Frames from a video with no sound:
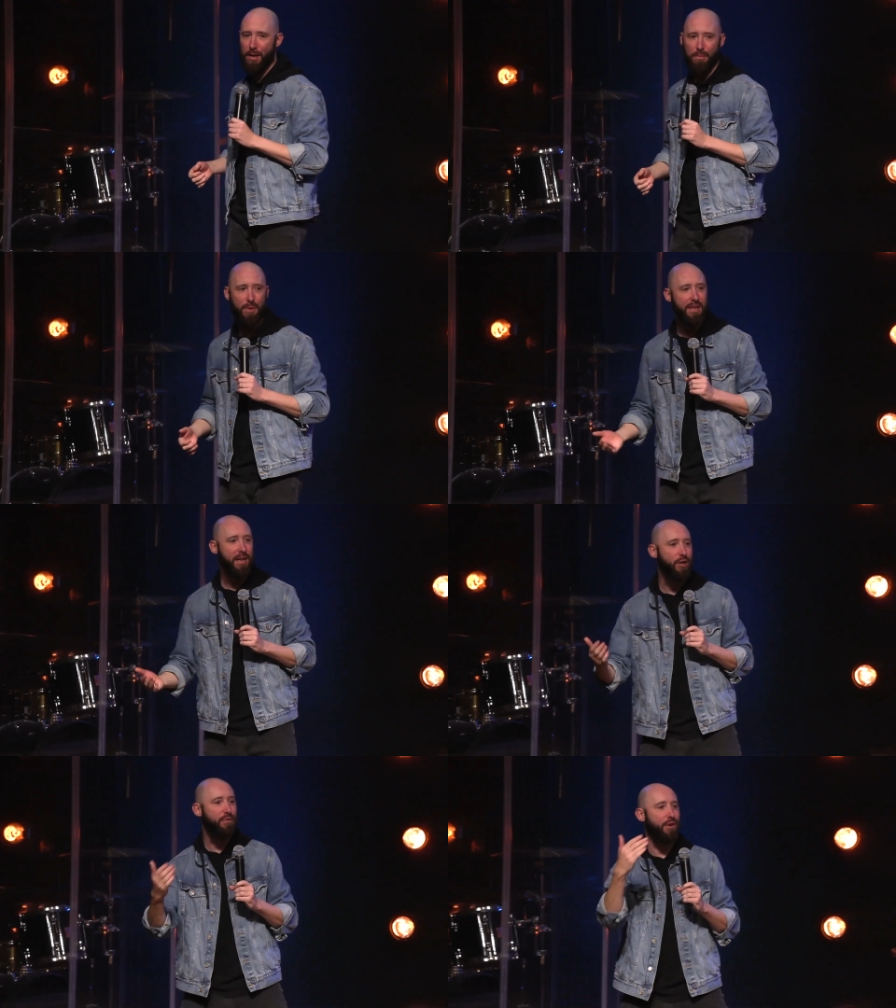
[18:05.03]
but
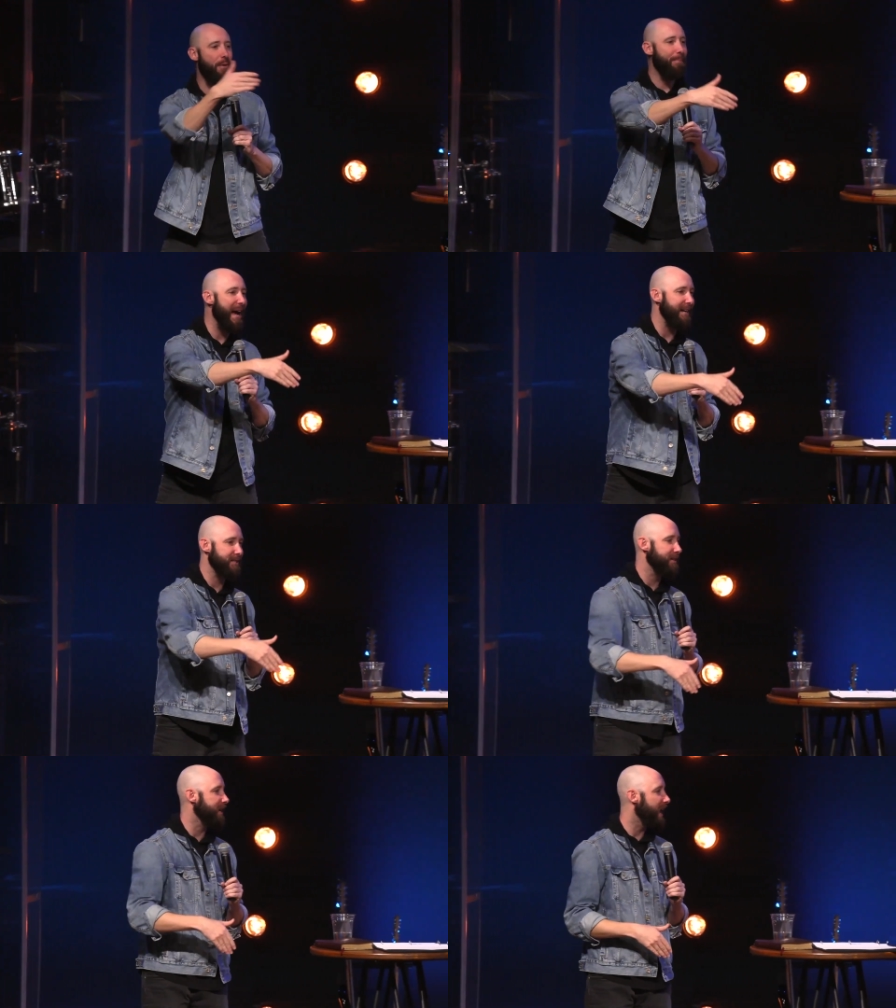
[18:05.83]
then you've gone back
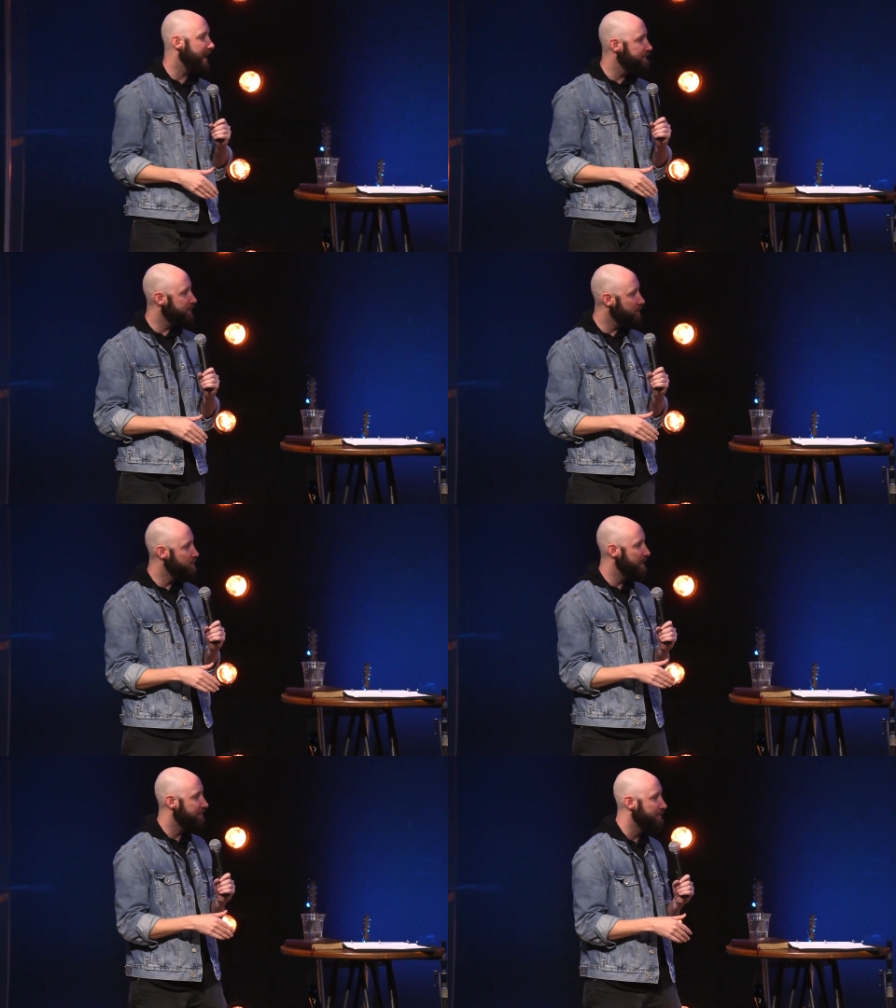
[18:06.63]
to the caves that you've
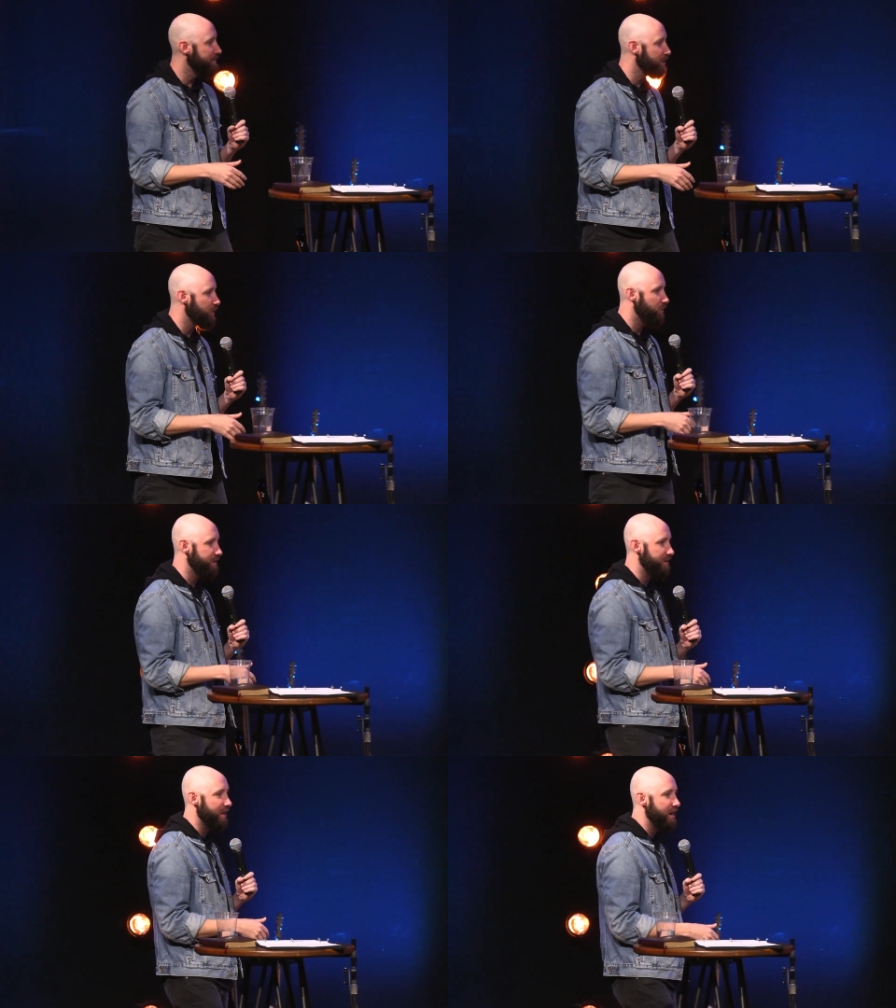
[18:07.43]
been familiar
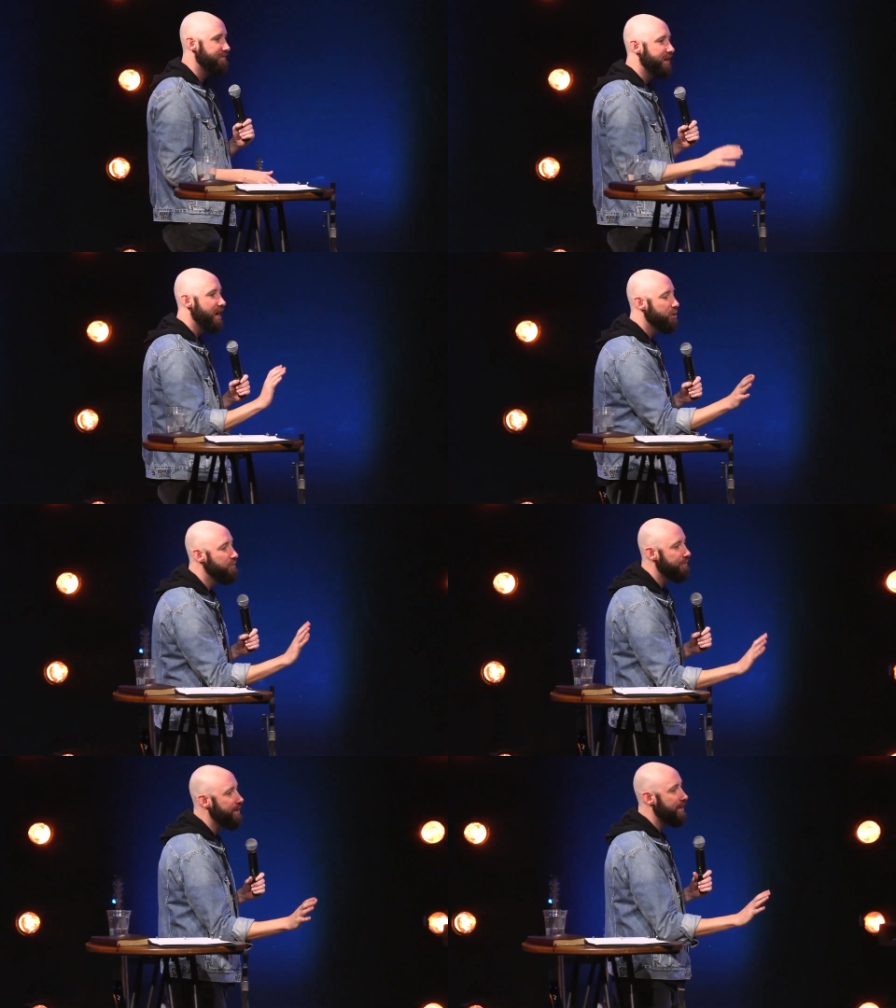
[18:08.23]
with in life, and now you
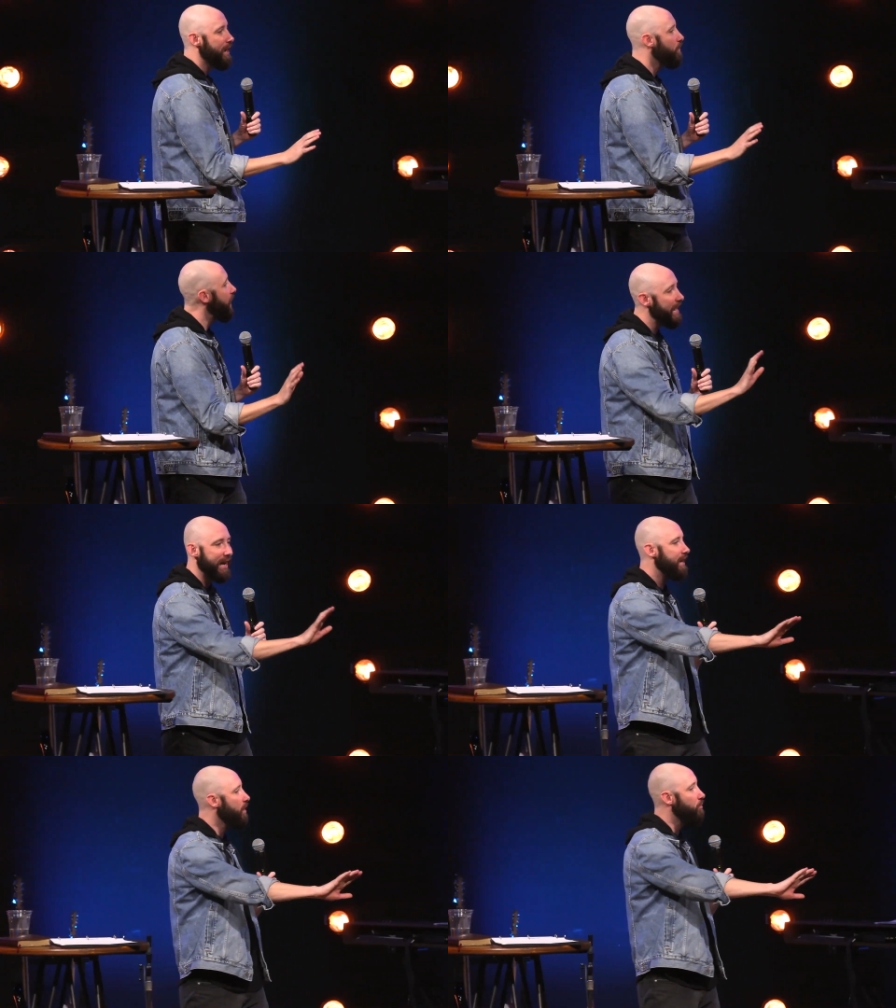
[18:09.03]
feel like, well, I
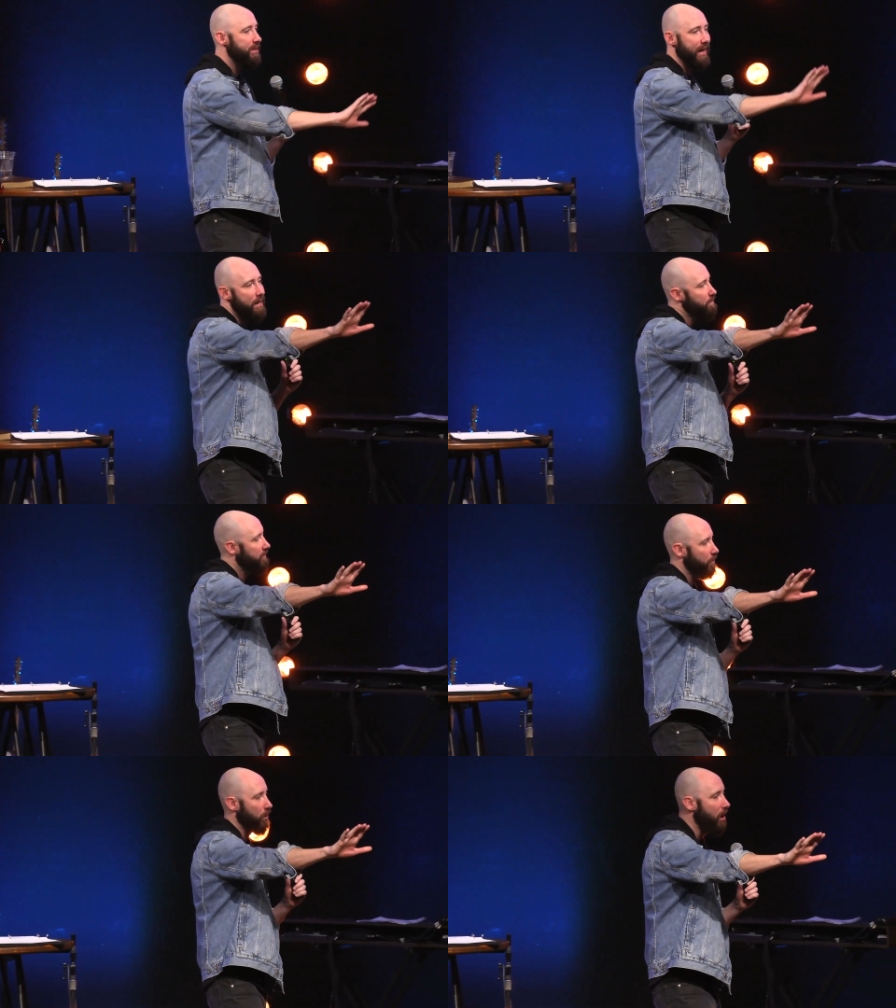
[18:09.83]
can't go stand
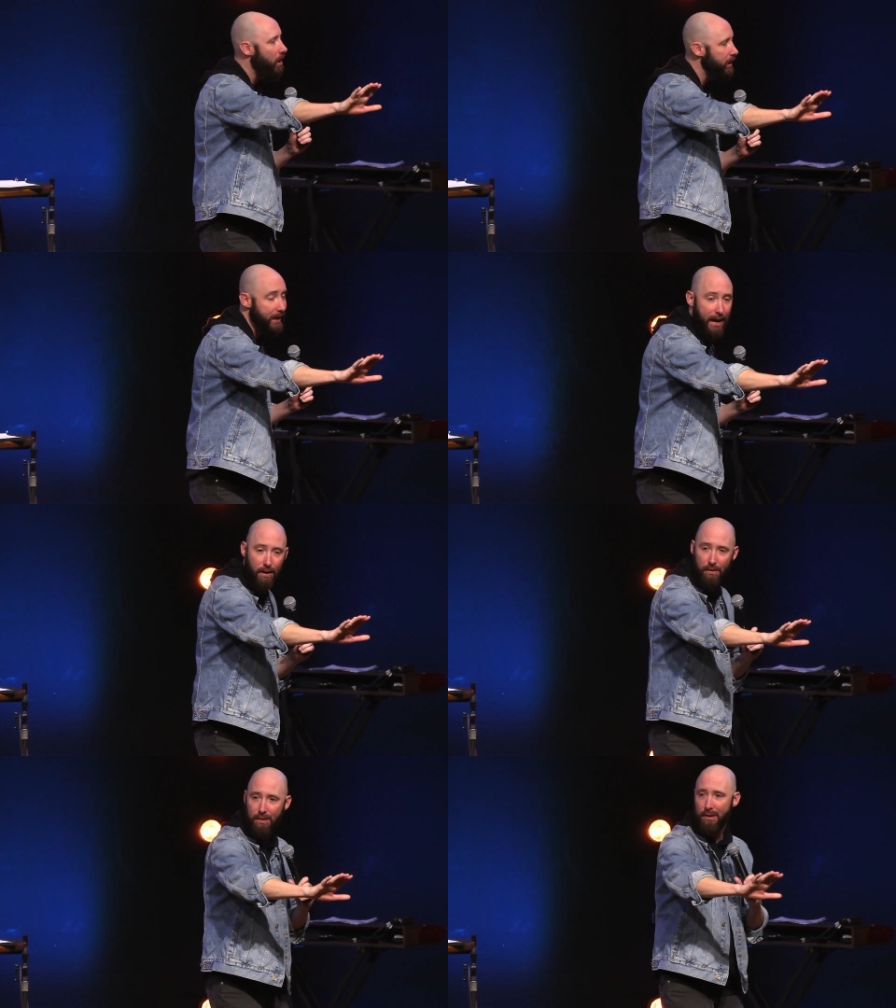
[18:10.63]
before God
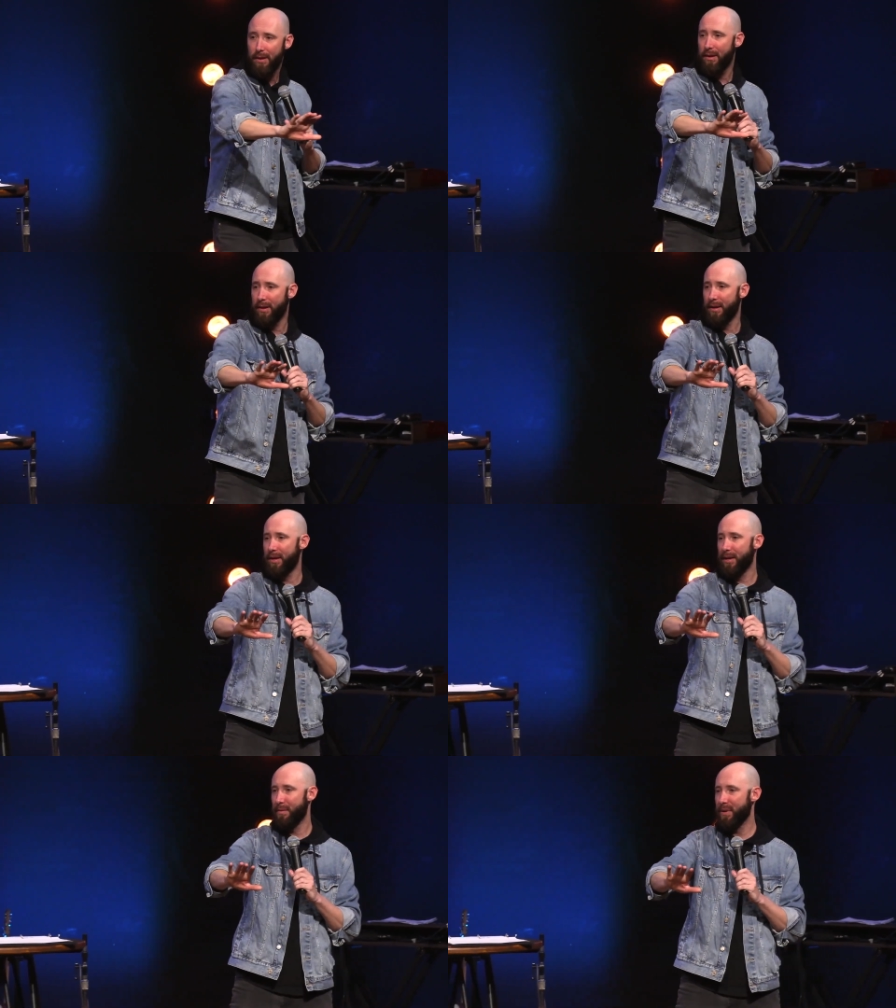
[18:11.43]
now
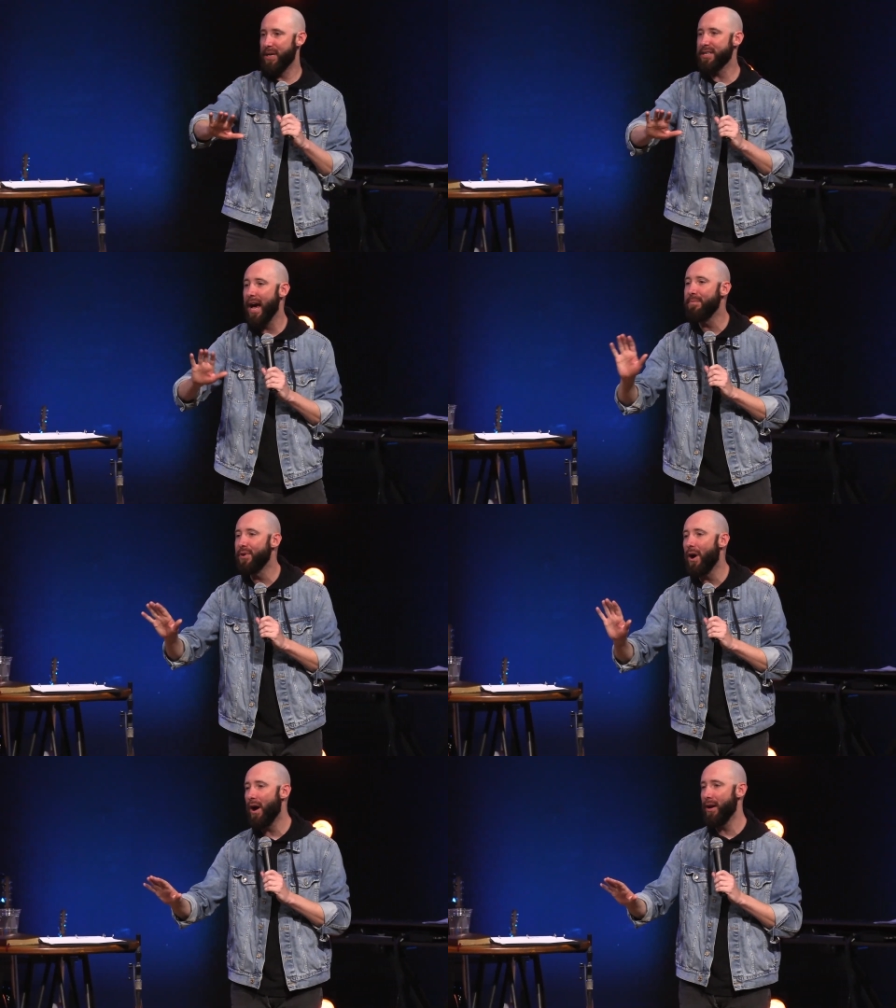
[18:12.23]
because I'm
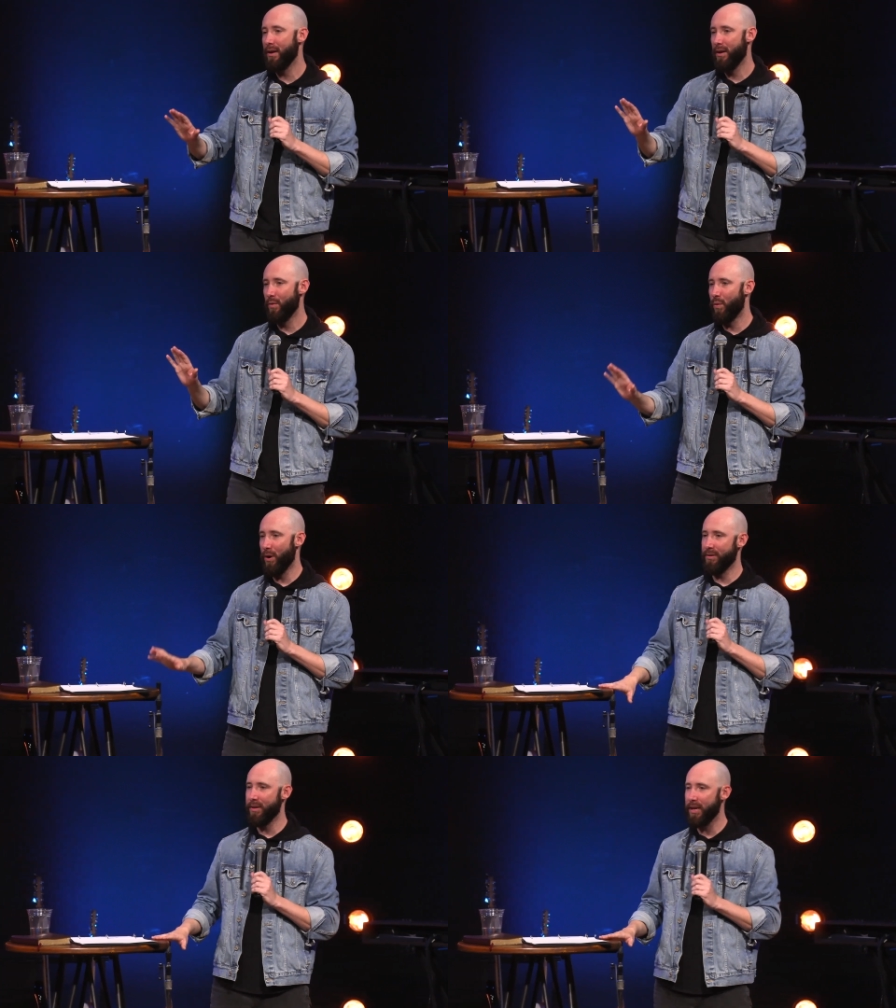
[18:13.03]
not
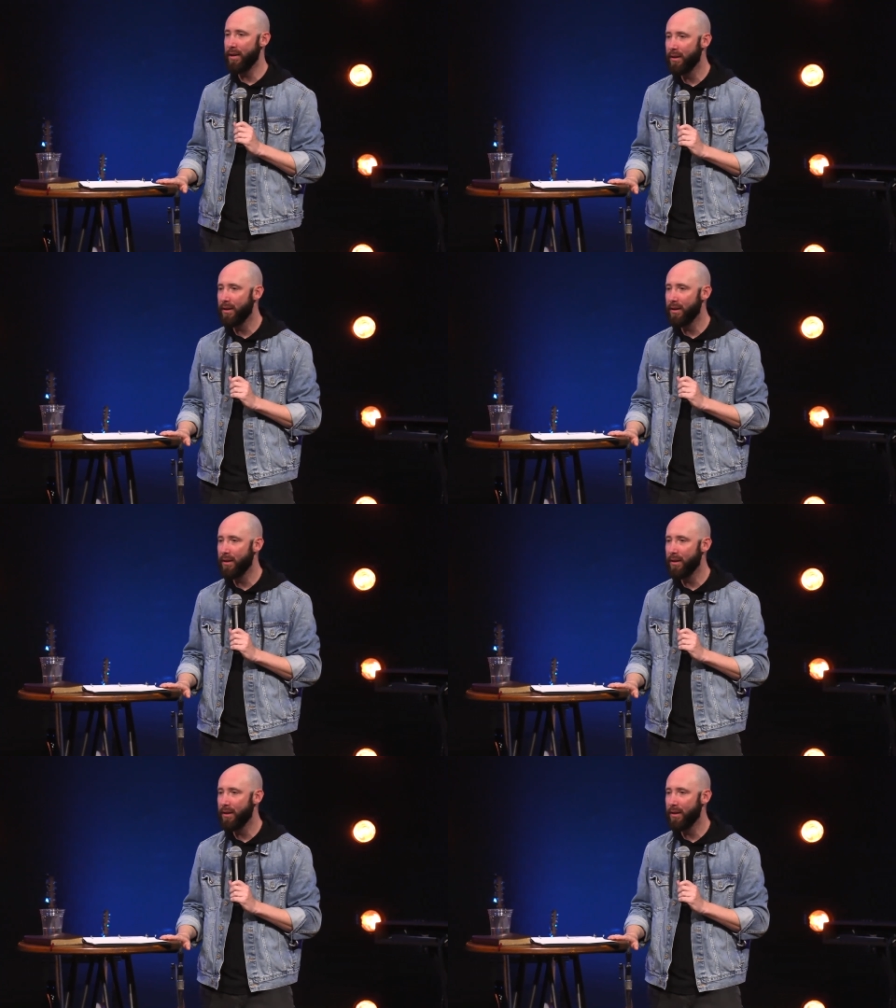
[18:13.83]
worthy.